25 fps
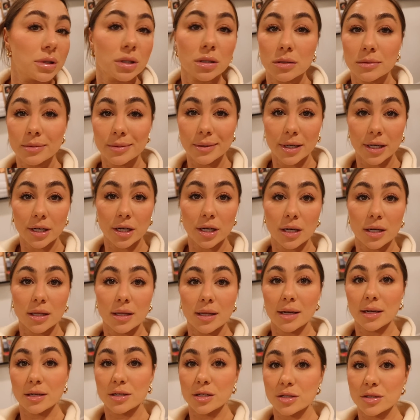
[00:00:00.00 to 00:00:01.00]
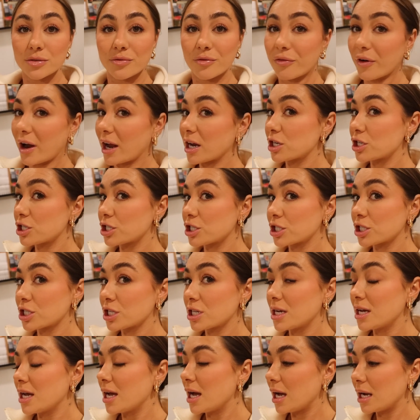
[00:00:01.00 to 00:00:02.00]
looks pretty good and like just fresh.
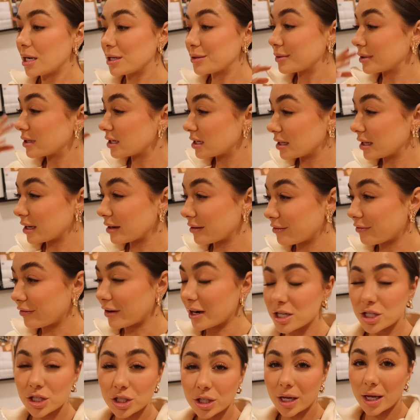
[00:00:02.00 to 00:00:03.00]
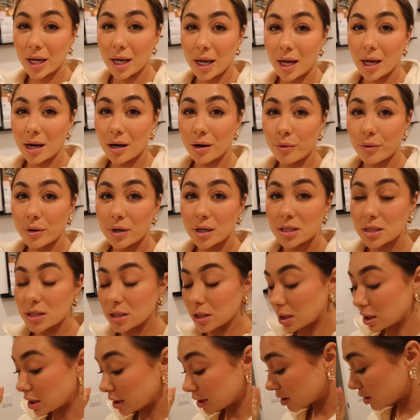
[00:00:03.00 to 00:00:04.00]
I just want it like fresh looking. I don't want it
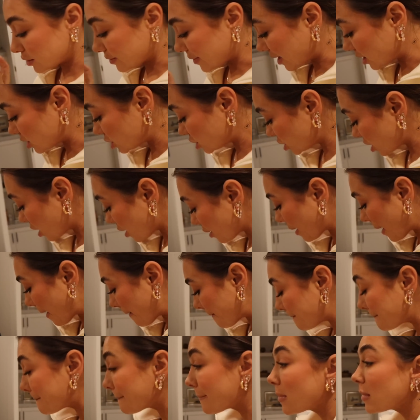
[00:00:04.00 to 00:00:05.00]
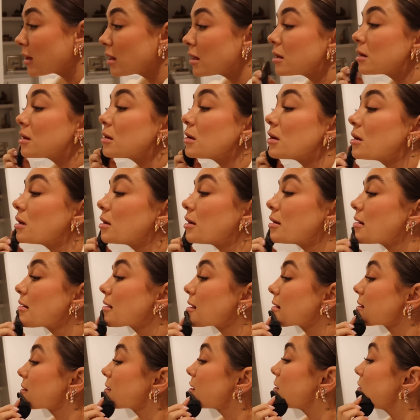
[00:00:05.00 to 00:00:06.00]
to look like too much. Okay,
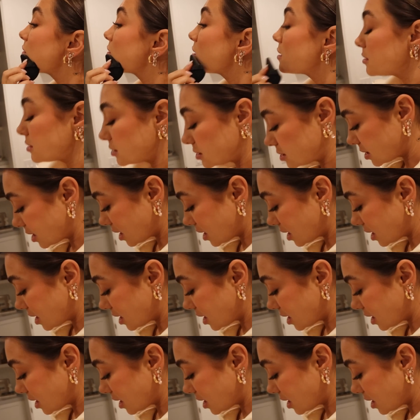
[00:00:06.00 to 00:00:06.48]
so that's